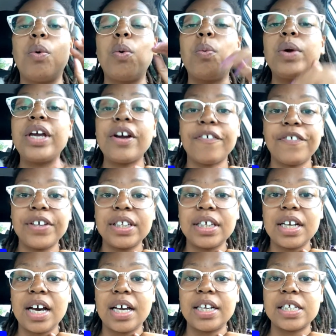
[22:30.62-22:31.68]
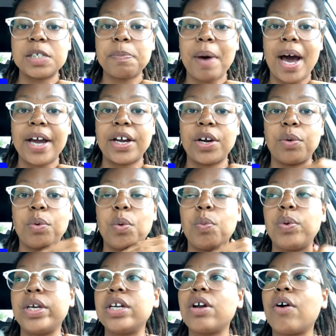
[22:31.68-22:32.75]
When we are feeling uninspired,
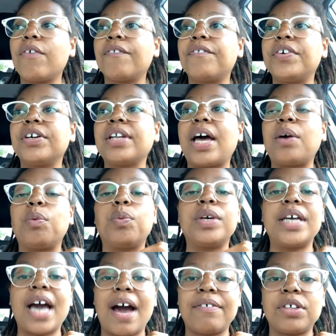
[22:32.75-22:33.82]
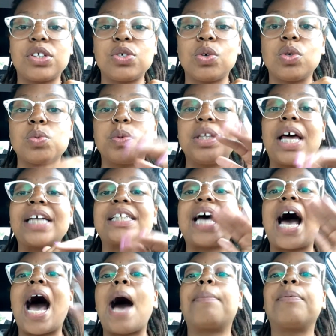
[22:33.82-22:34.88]
when we don't feel like we have the tools, we like to
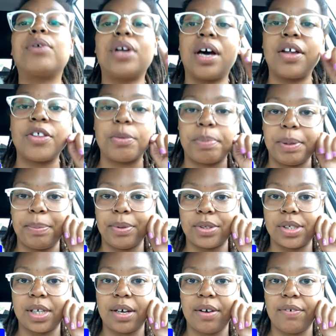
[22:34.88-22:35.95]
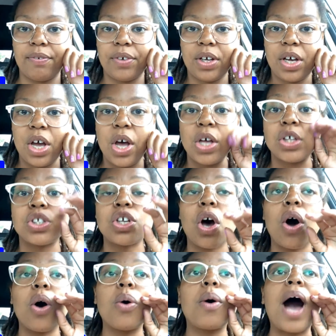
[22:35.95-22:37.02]
hop onto other people's stuff.
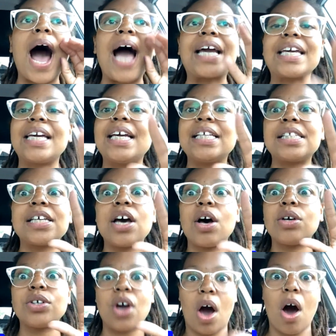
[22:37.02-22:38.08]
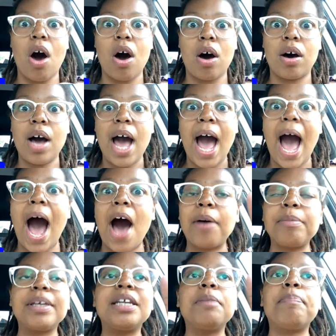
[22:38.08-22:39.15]
So I can't tell y'all
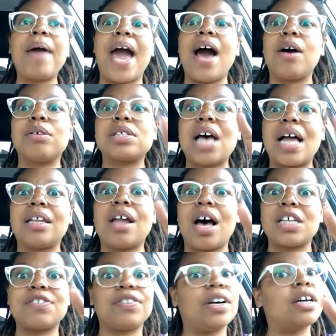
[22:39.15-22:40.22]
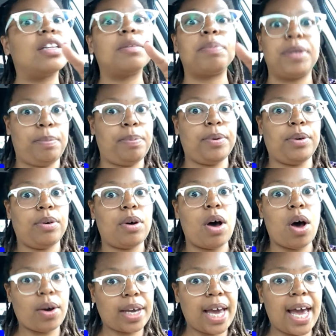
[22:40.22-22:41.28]
how many pounds I lost to other people,
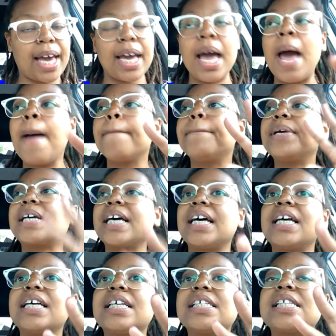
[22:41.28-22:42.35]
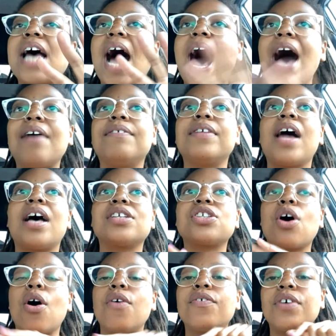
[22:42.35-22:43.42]
okay? Because I've
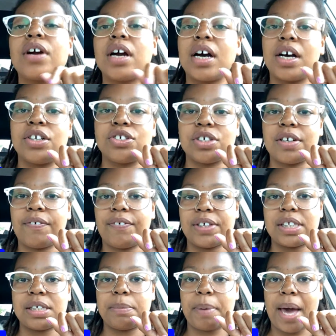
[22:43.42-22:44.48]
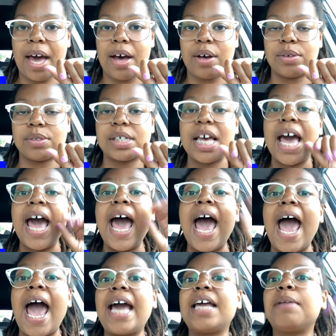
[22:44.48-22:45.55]
lost over 150 pounds,
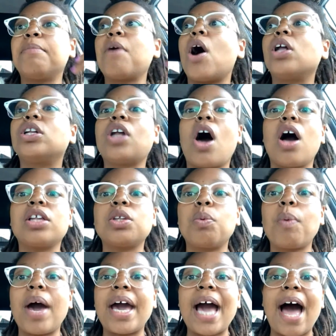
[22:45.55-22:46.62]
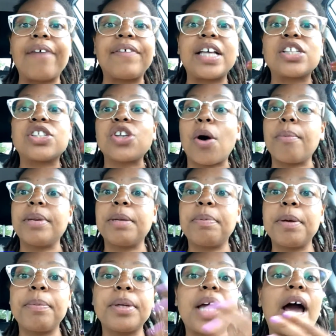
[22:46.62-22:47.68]
and along the way, I've had so many
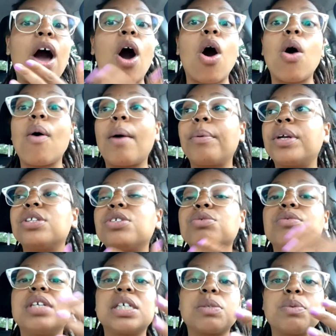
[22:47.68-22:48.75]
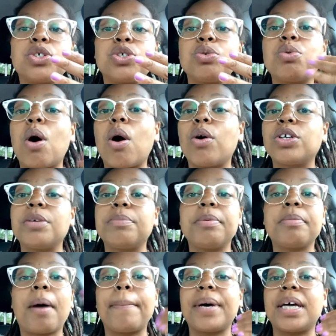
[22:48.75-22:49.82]
people like, oh, I want to do this with you. Oh, you
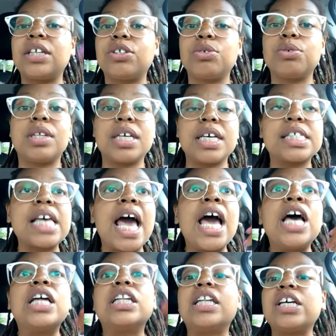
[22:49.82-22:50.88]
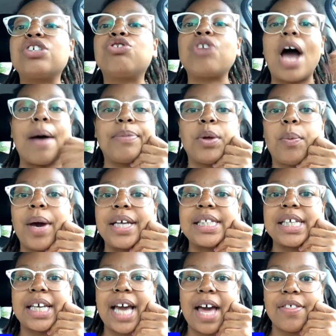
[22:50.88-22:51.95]
be my buddy, do this. Let's drop the
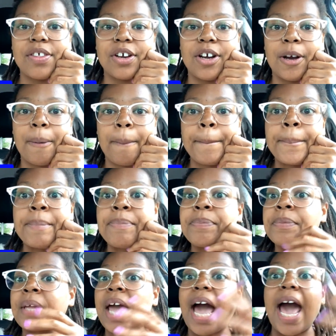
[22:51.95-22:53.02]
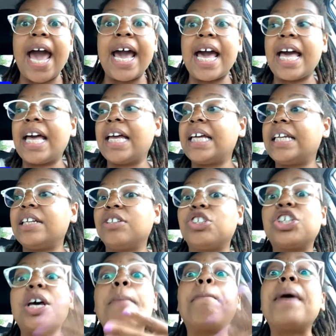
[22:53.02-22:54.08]
weight together.
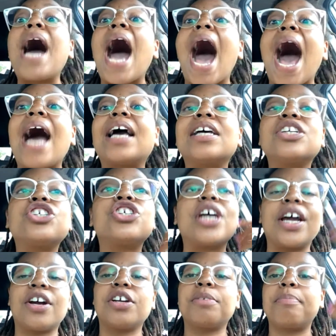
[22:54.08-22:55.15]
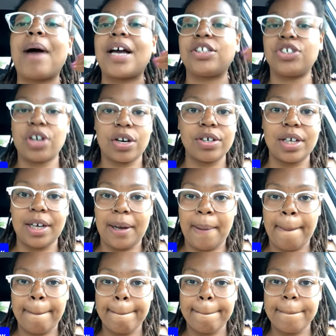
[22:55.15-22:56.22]
But I shared my
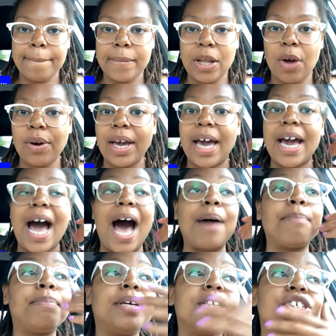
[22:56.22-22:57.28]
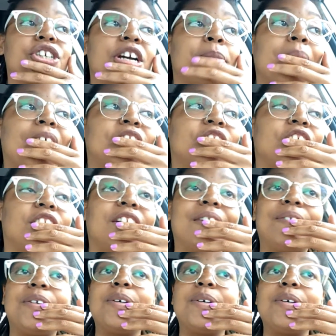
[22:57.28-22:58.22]
journey, okay? I've been sharing my journey.